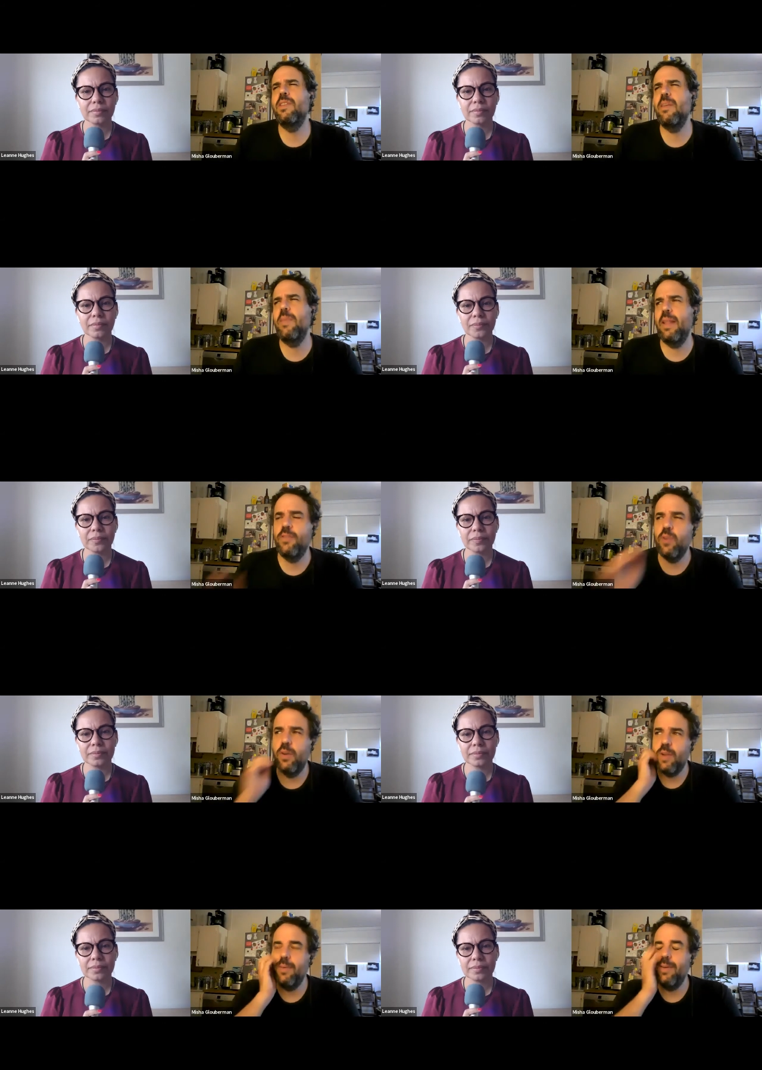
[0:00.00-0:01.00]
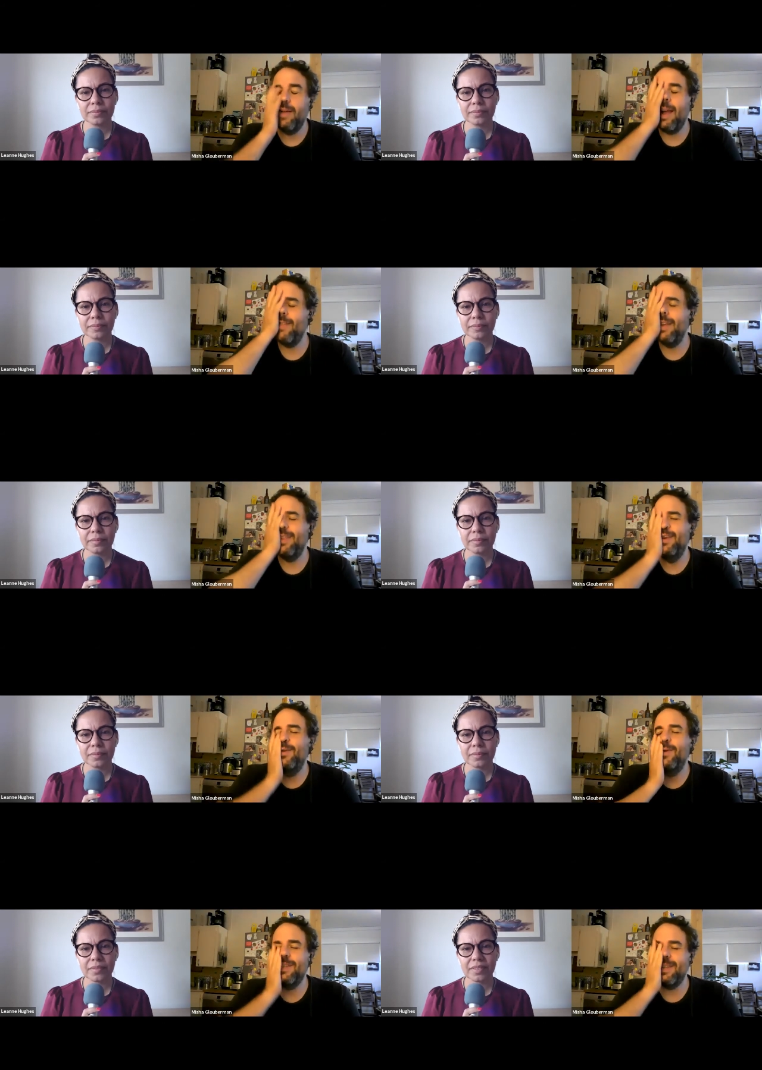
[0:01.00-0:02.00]
Speaker 1: is something that I've sort of, I have like the
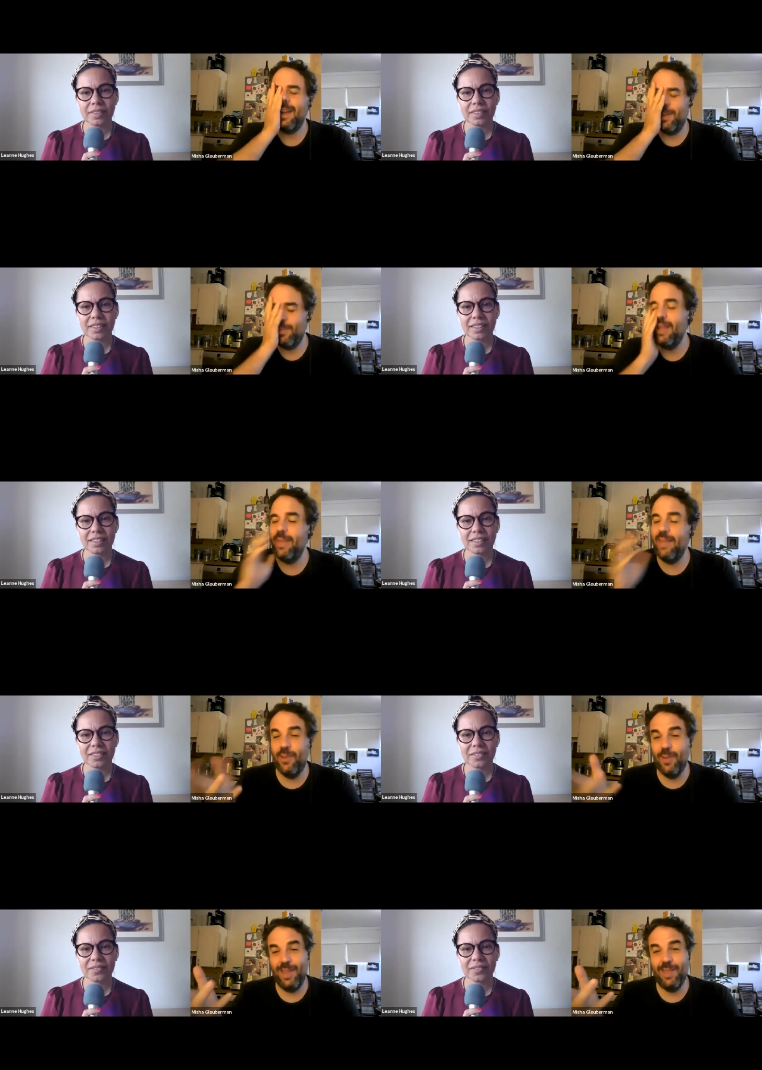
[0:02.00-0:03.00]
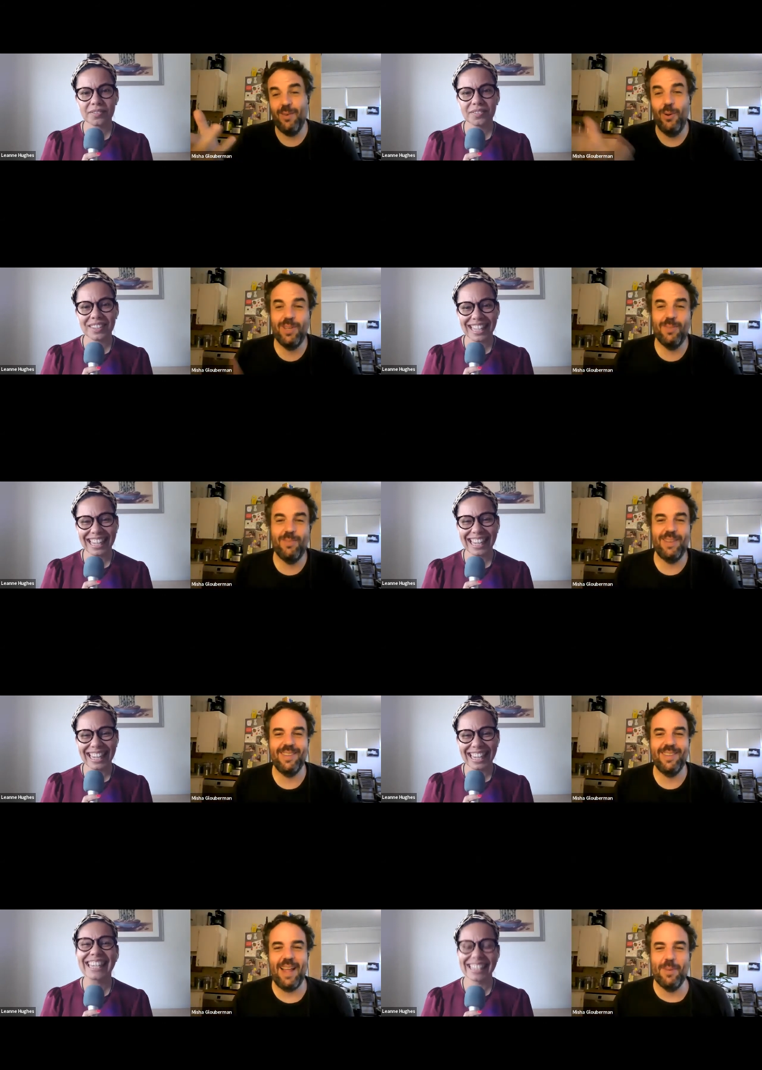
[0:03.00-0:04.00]
newest, I should probably be giving you like the oldest,
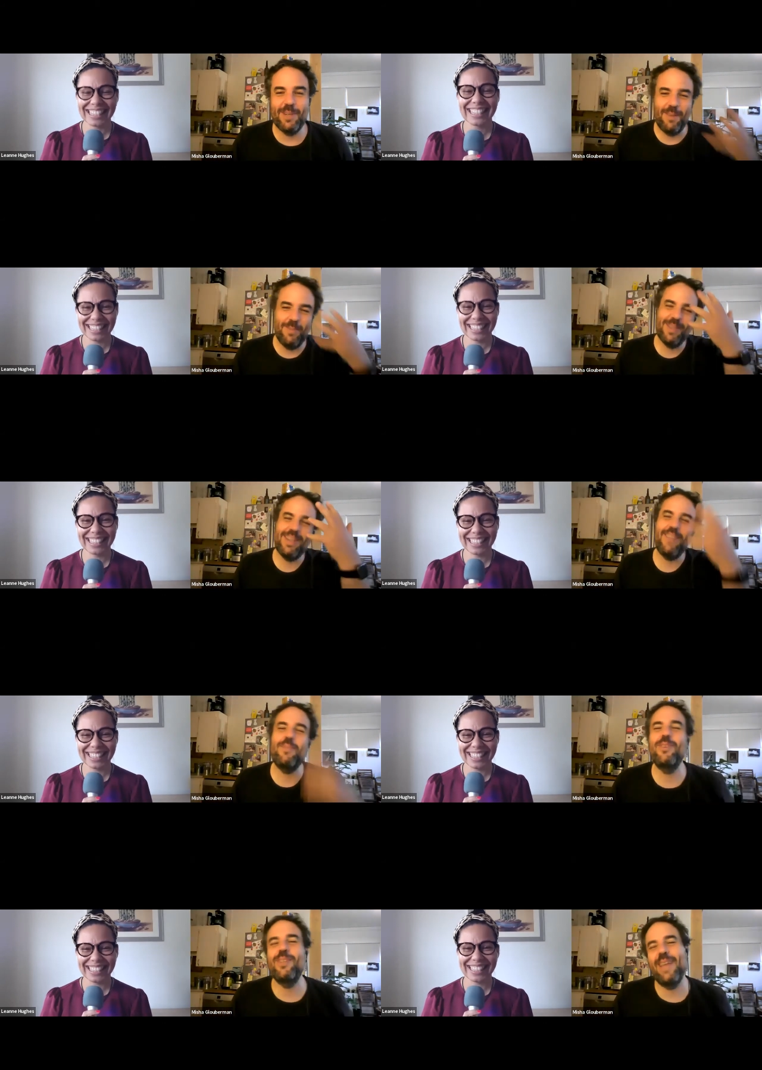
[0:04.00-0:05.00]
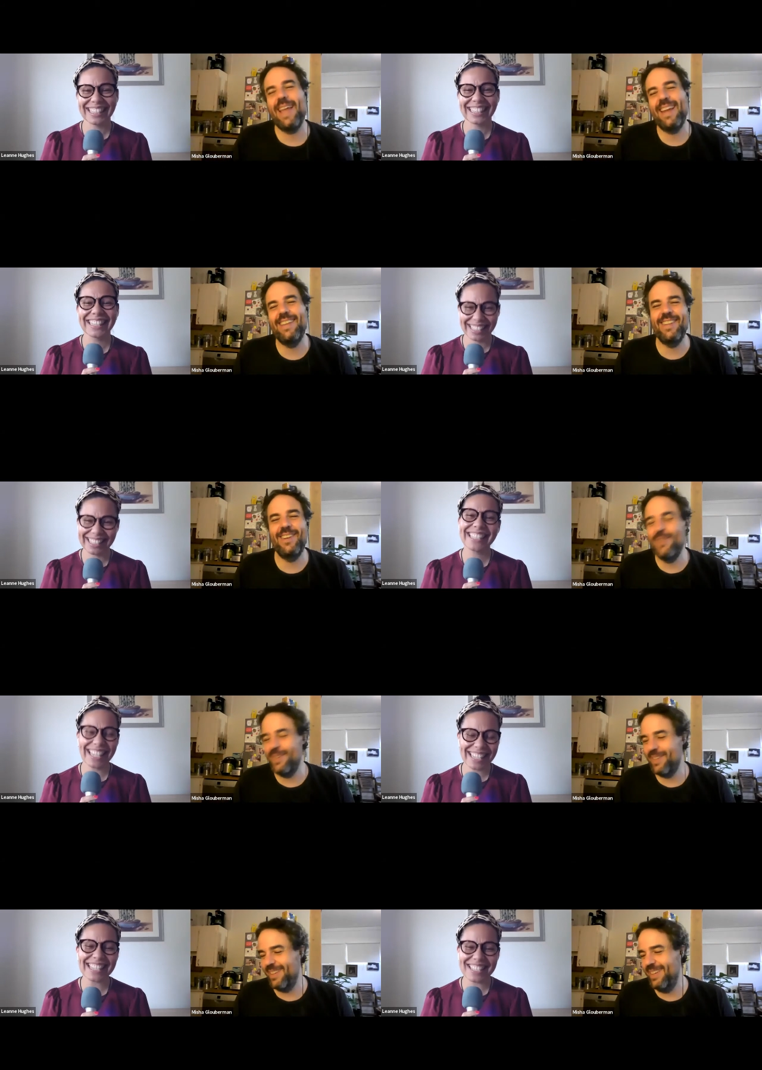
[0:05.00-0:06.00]
best established stuff, but the stuff that goes to my head is the
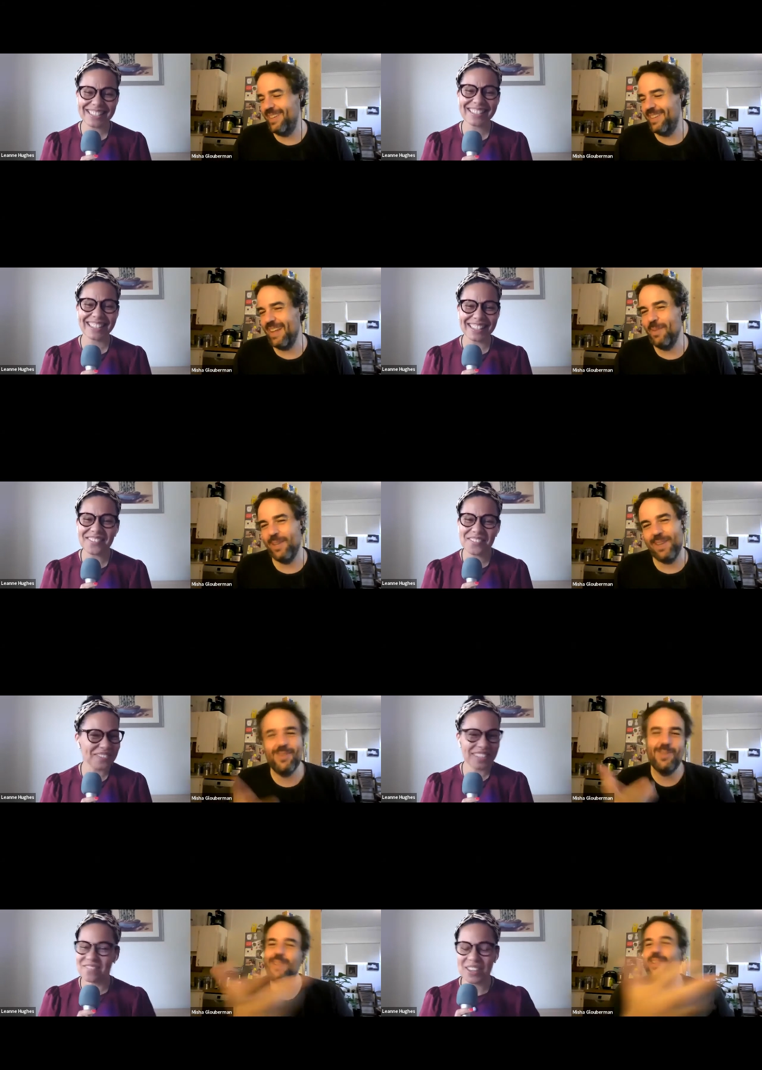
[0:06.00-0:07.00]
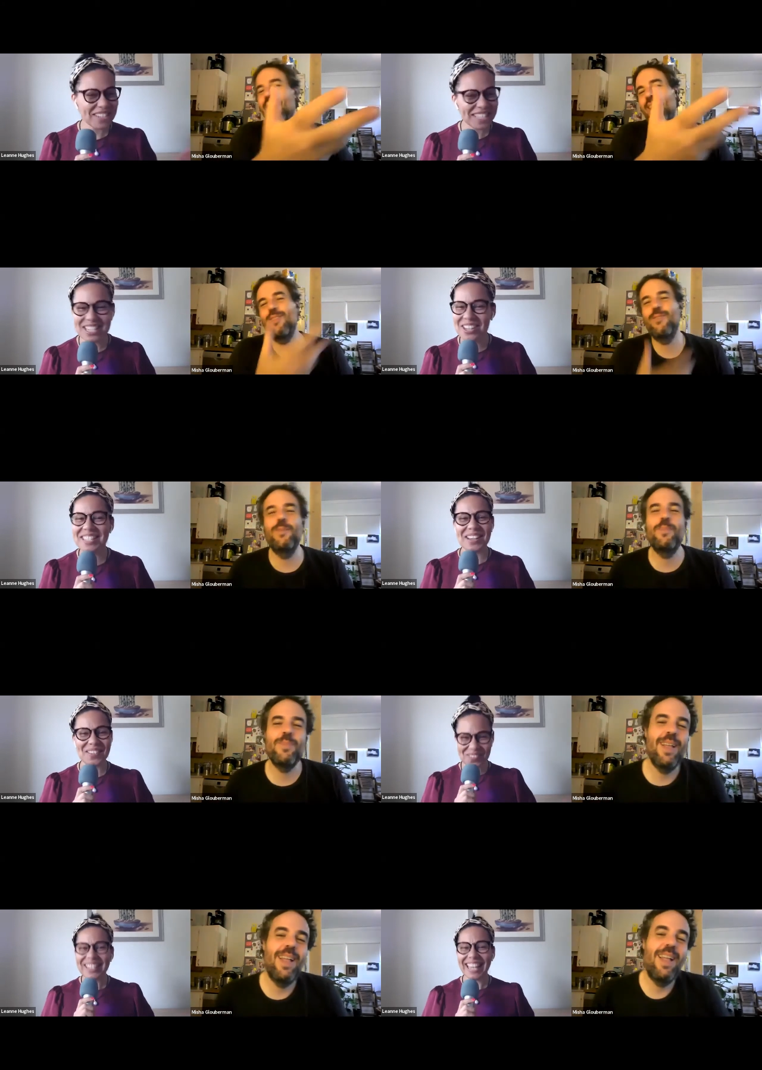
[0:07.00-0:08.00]
Speaker 2: newest, yeah, least good. established stuff. So give, give us the new through.
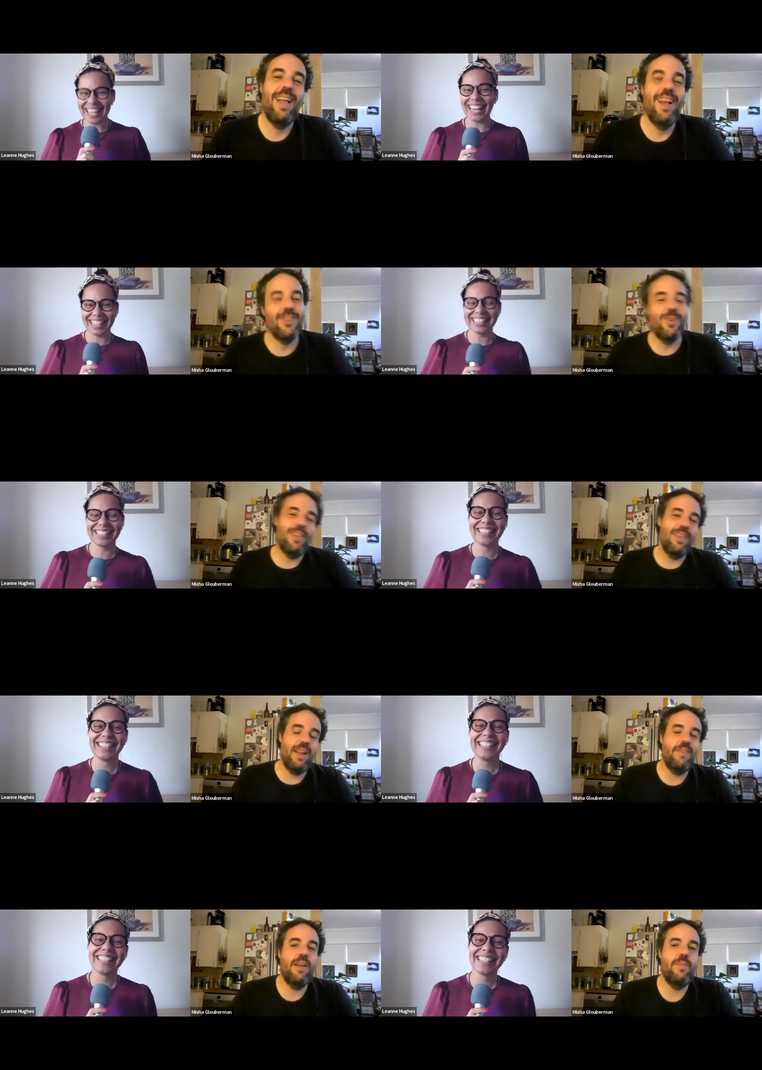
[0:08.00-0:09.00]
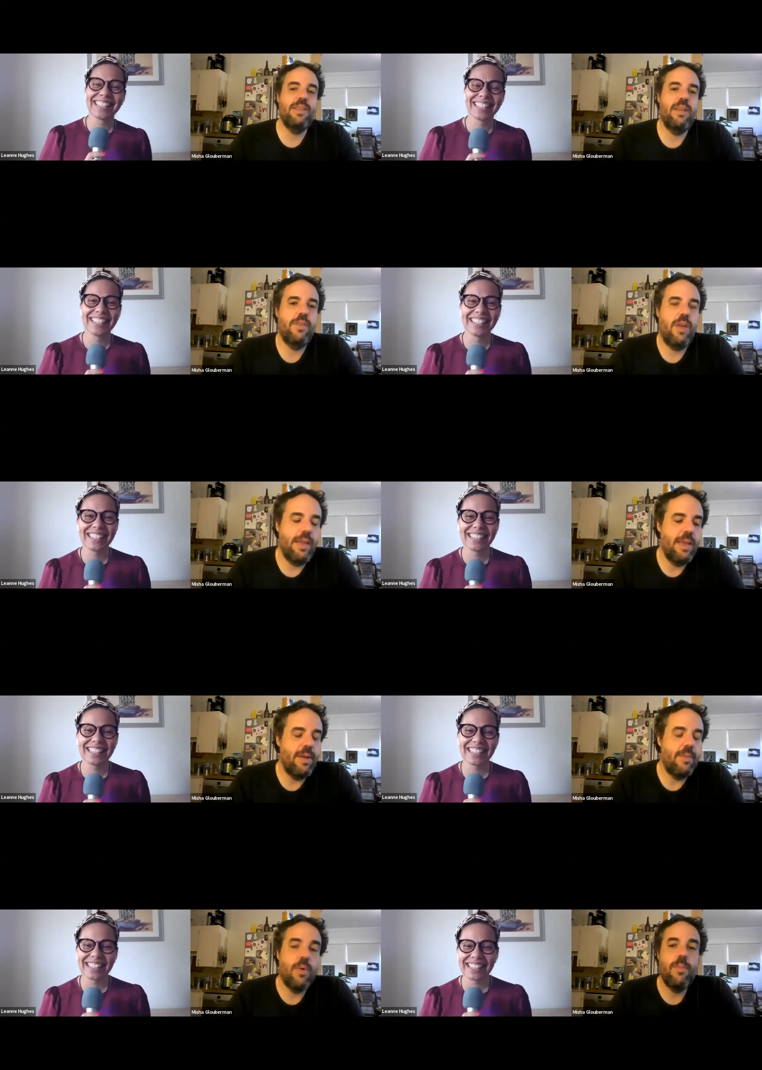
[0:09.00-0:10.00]
stuff. Yeah, yeah.
Speaker 1: The thing that I find myself talking
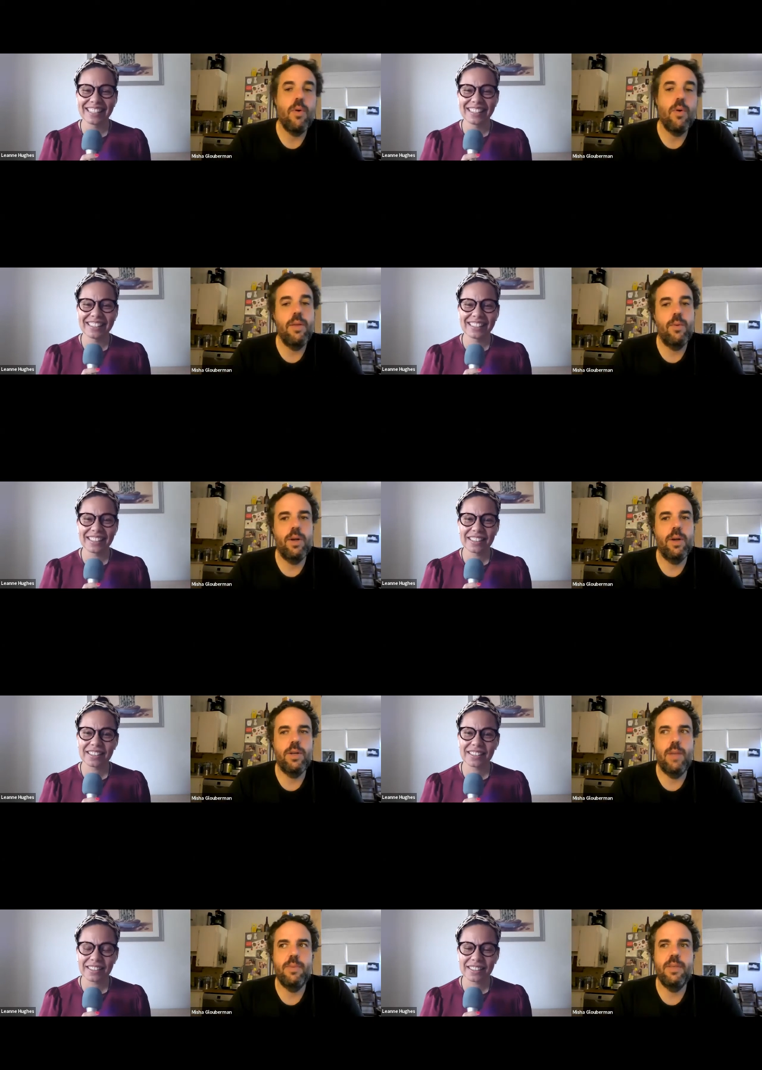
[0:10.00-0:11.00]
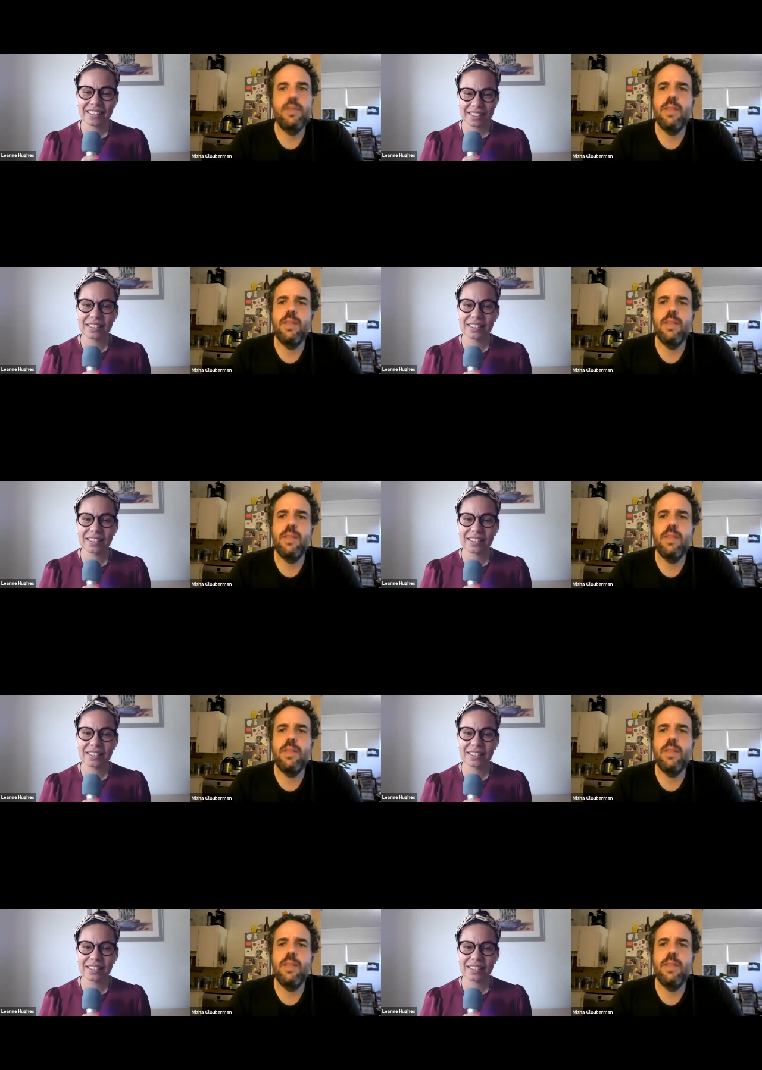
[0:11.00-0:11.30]
about more and more in the workshops is this